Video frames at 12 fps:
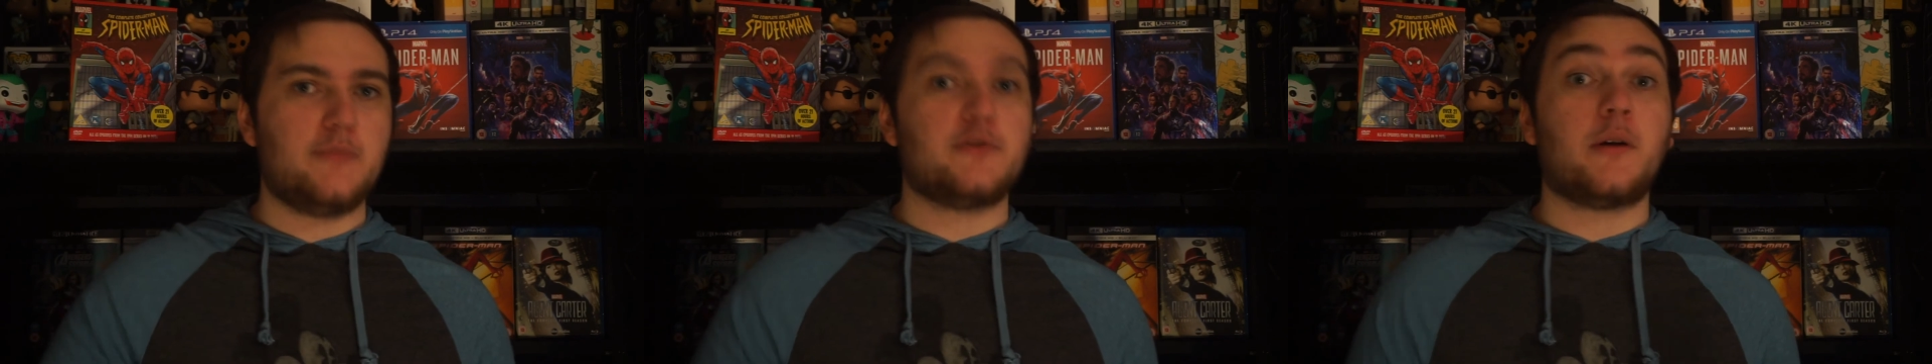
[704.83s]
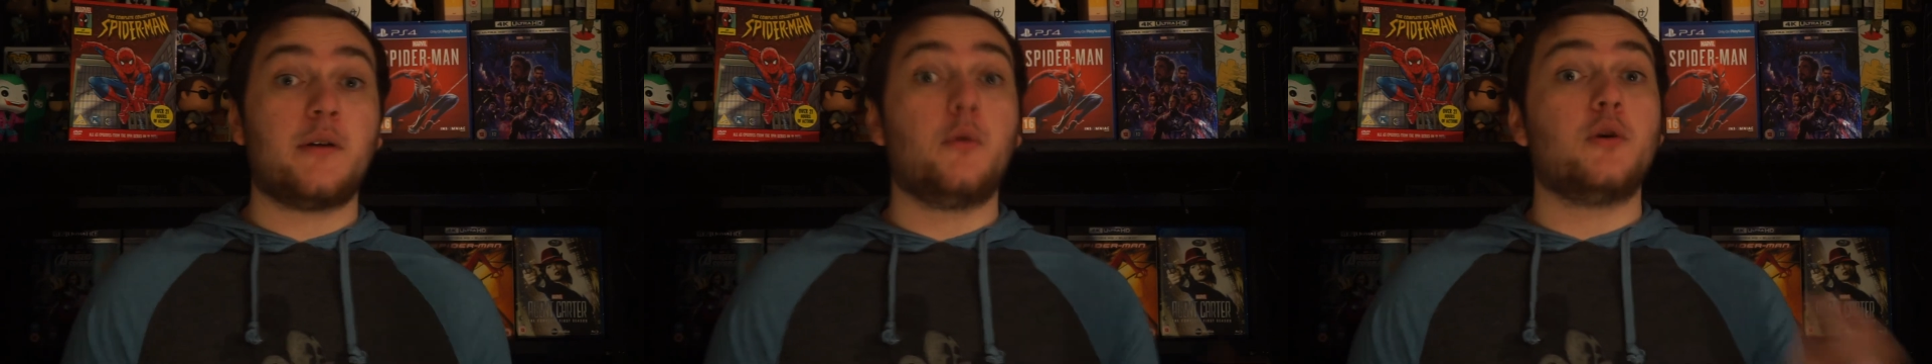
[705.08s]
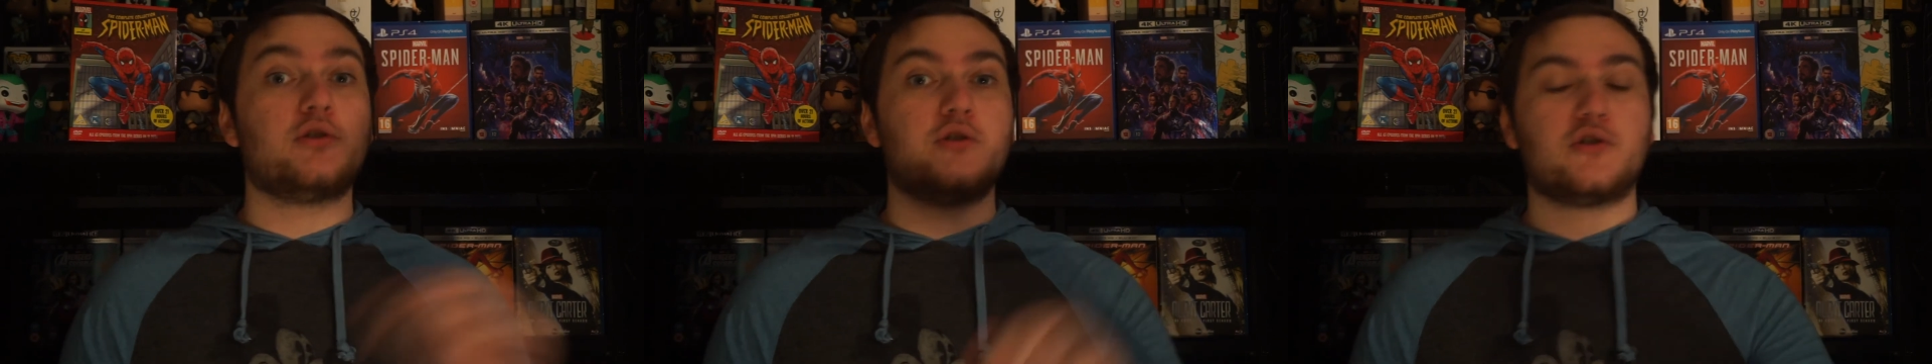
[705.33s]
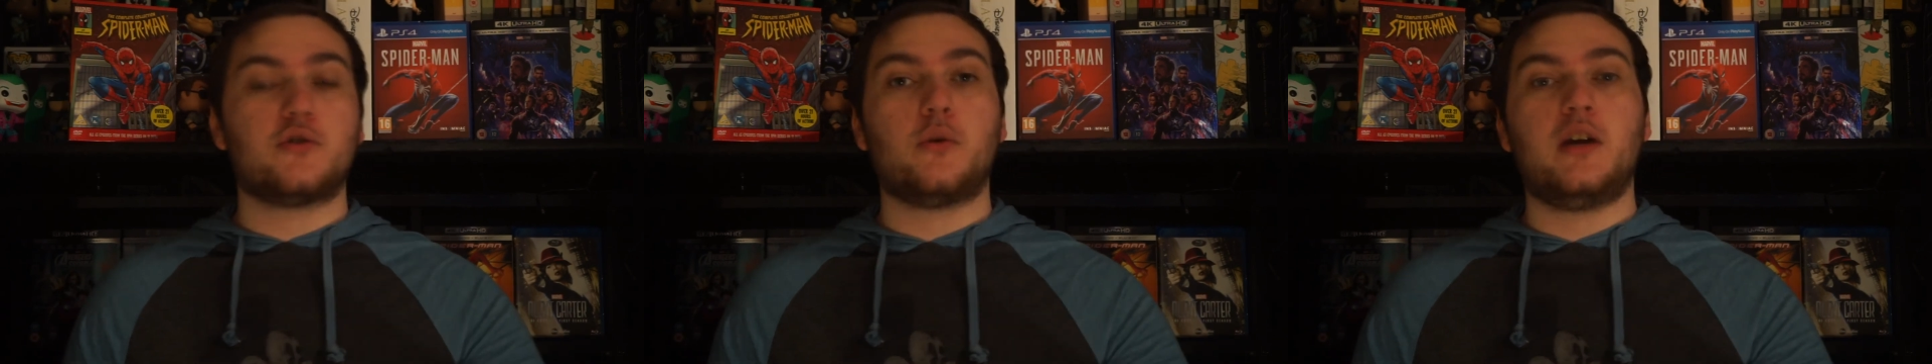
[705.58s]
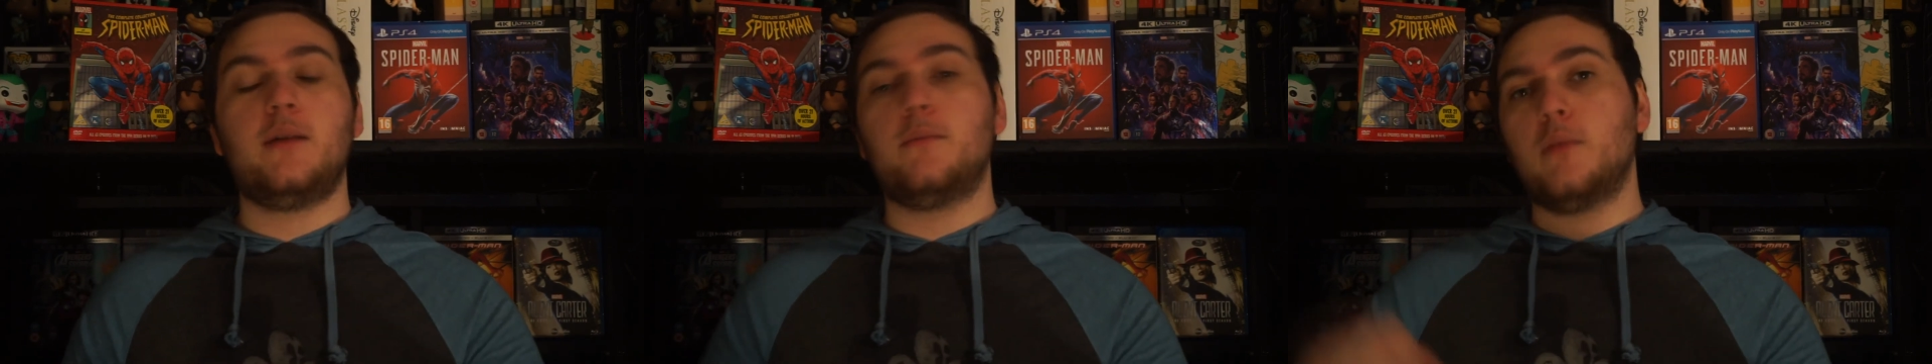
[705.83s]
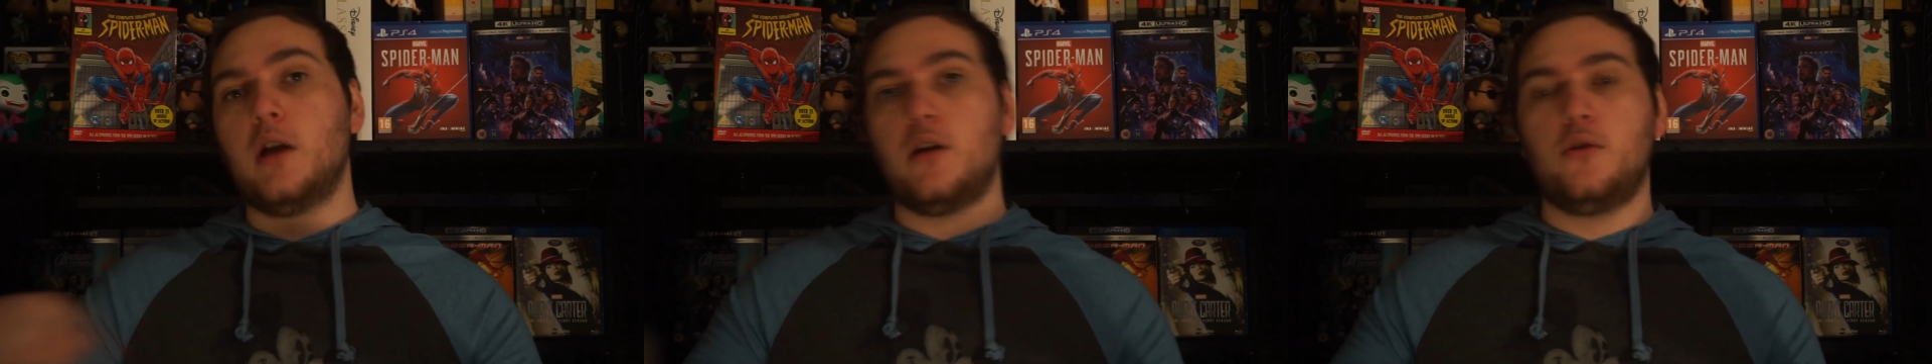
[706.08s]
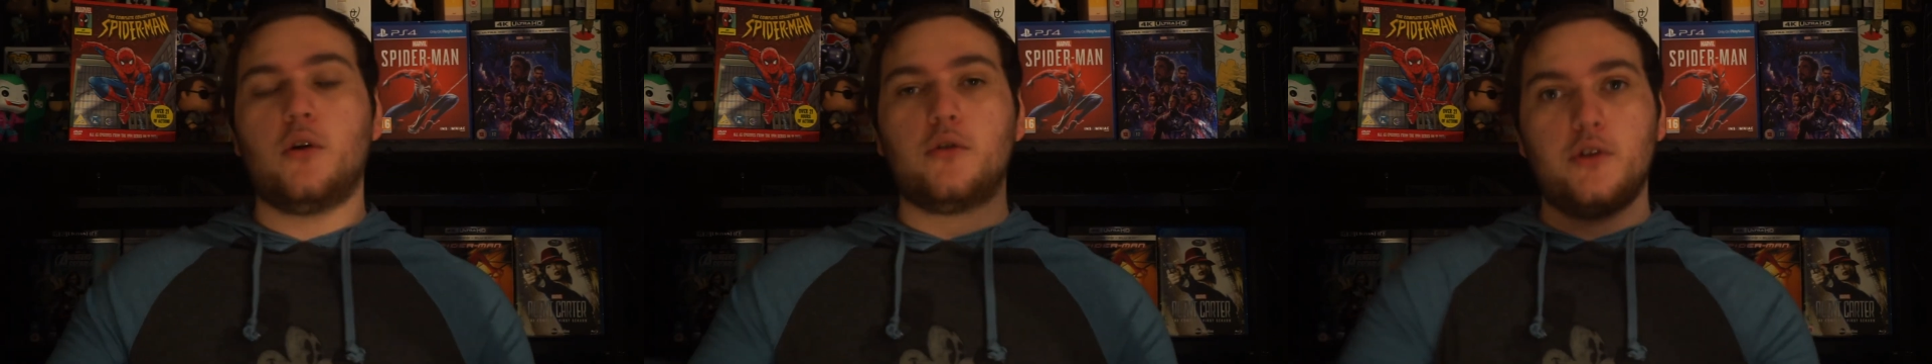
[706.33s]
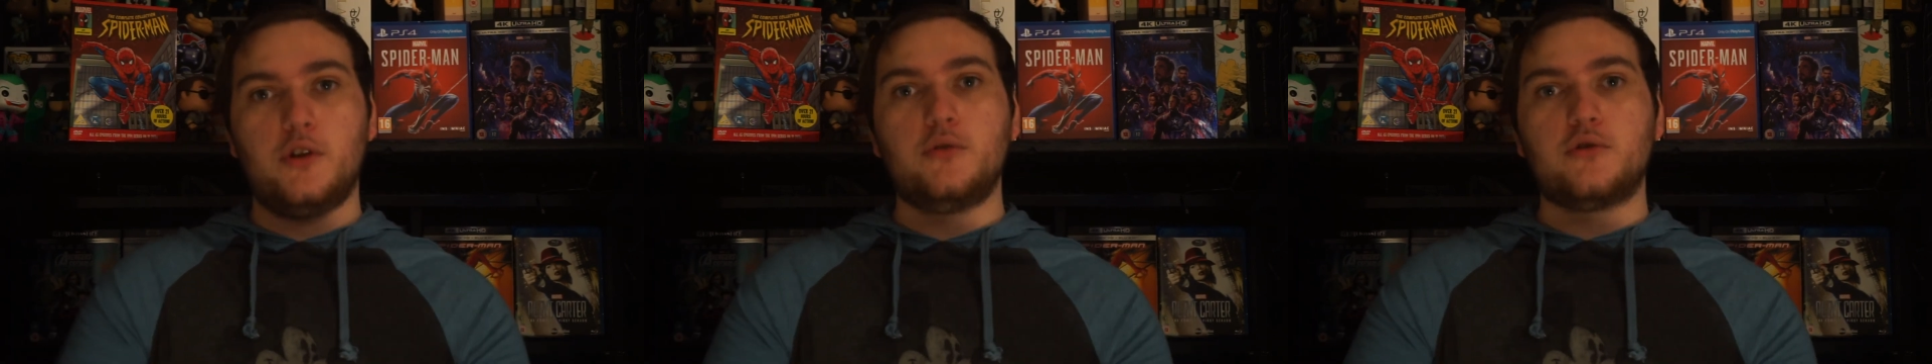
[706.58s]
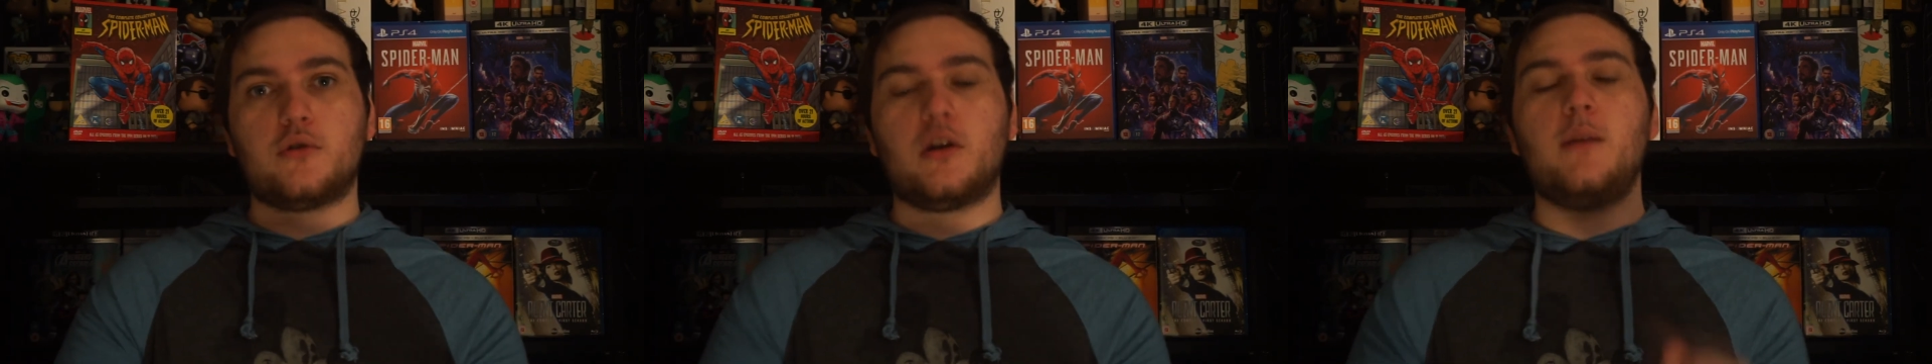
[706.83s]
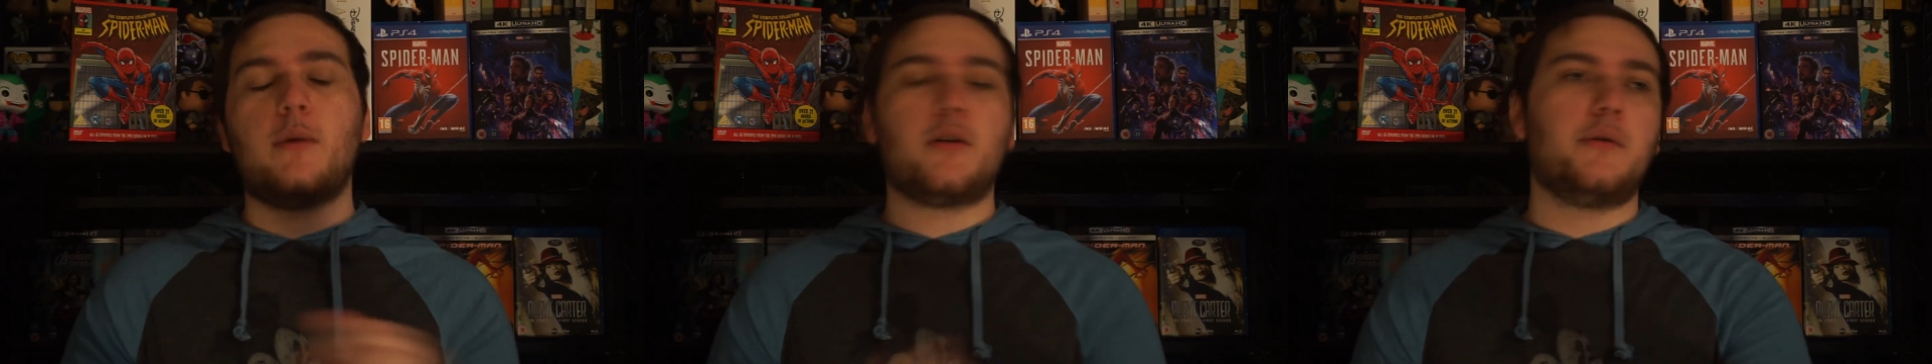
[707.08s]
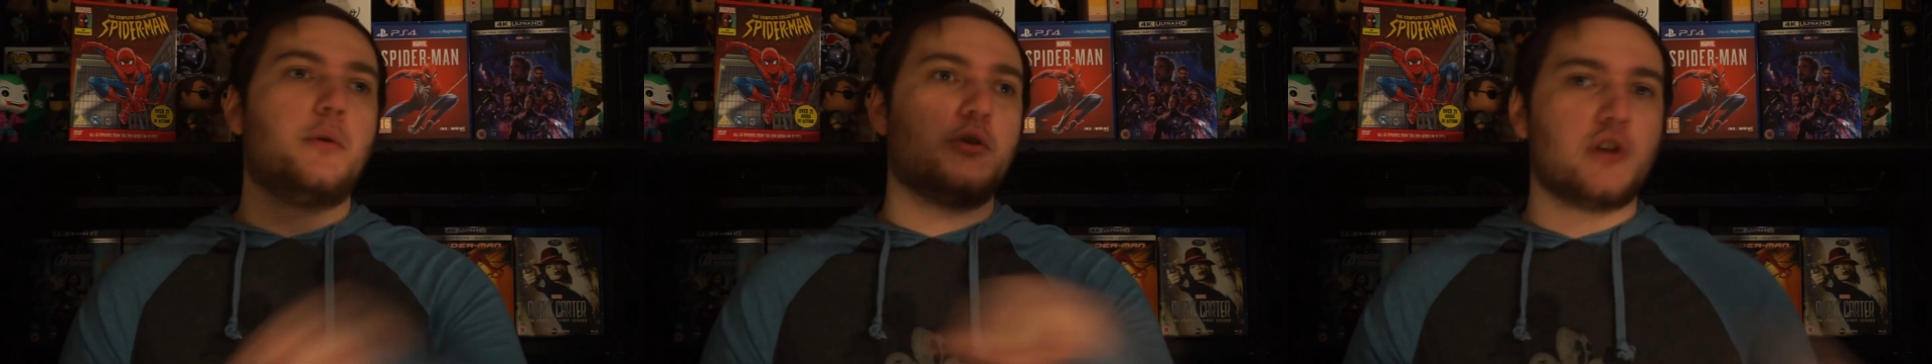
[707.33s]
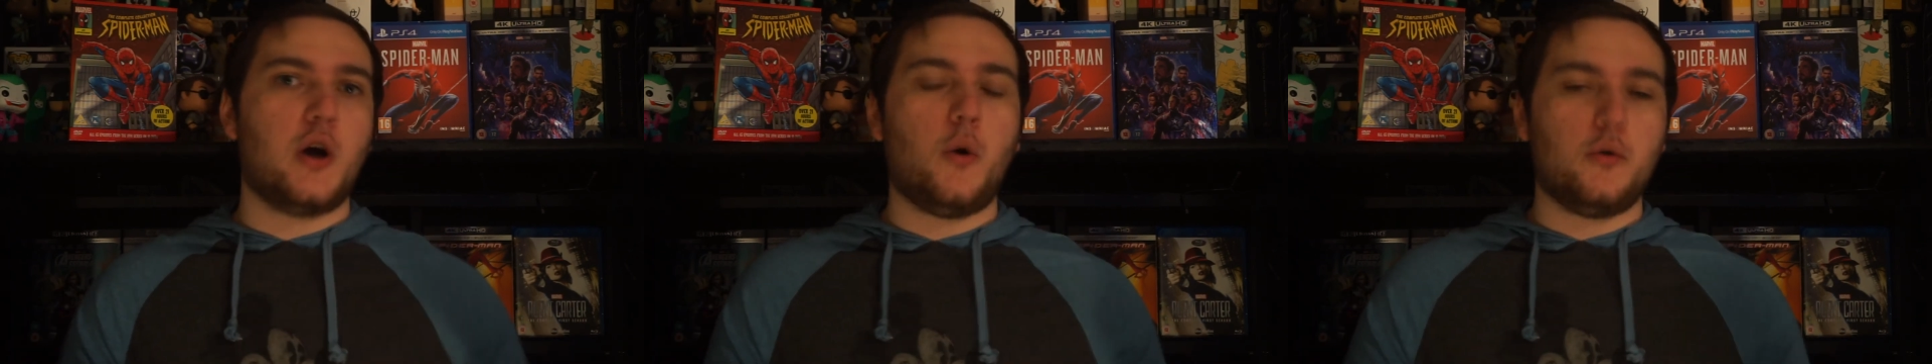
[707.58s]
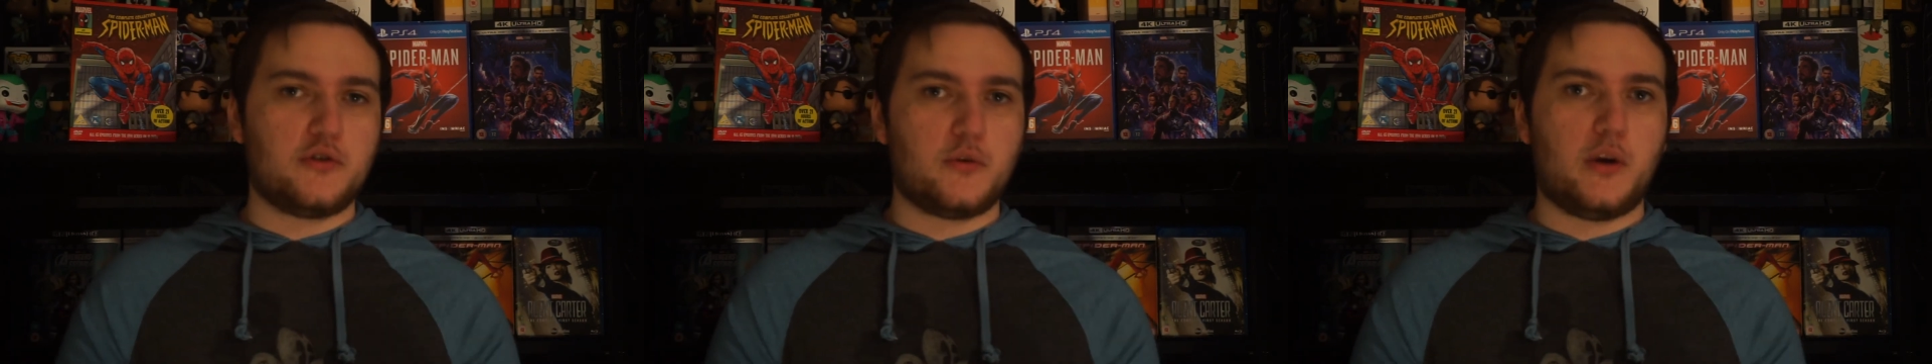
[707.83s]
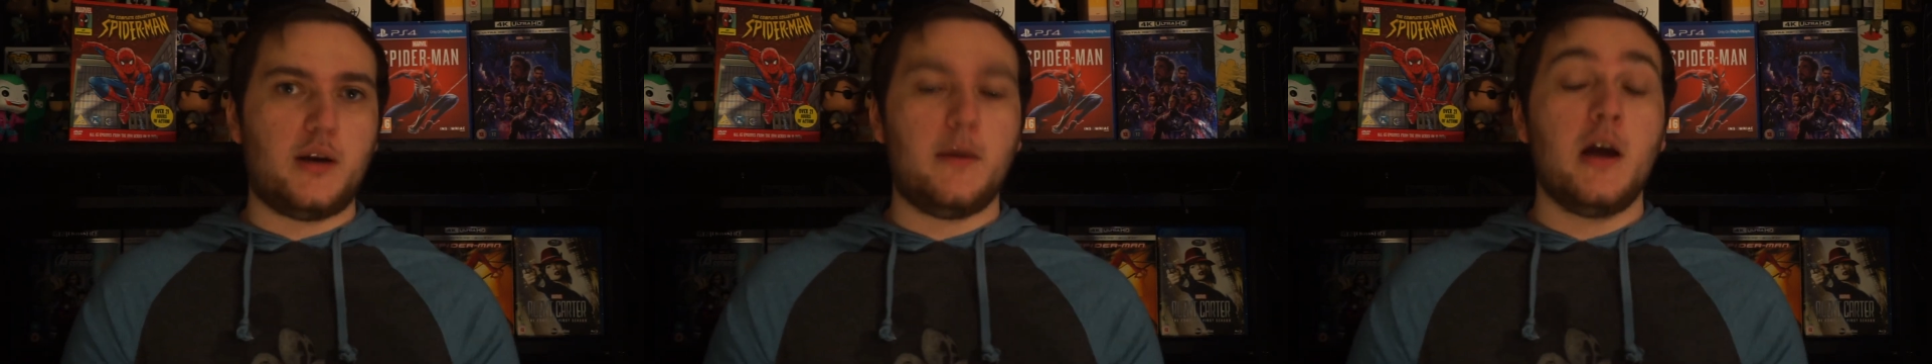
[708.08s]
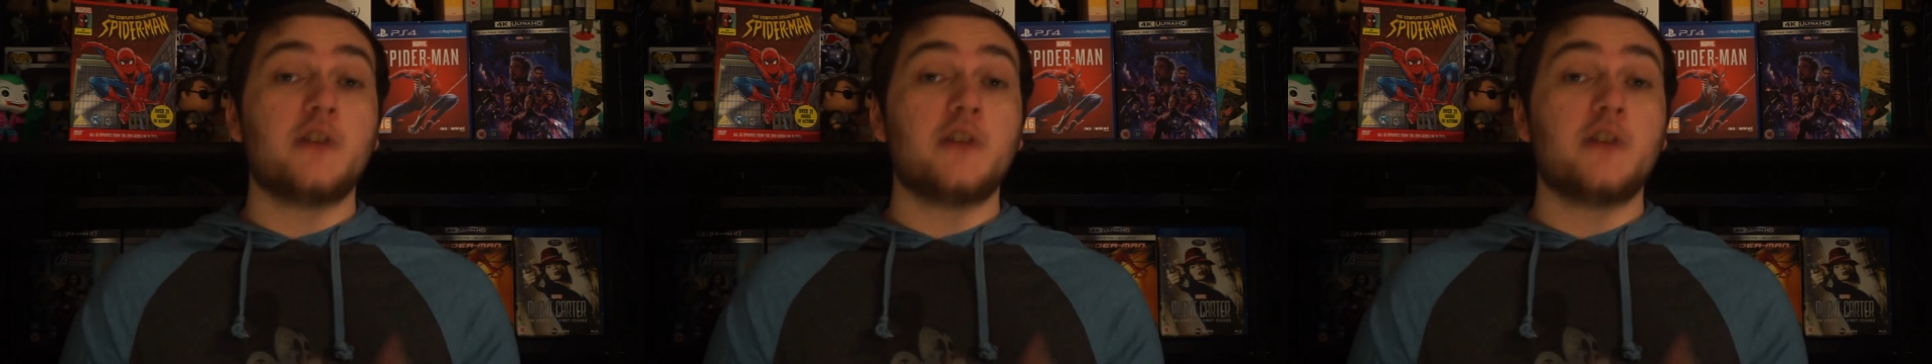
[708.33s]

So I'm going to be watching Scream, not the new Scream, I'm going to be watching old Scream.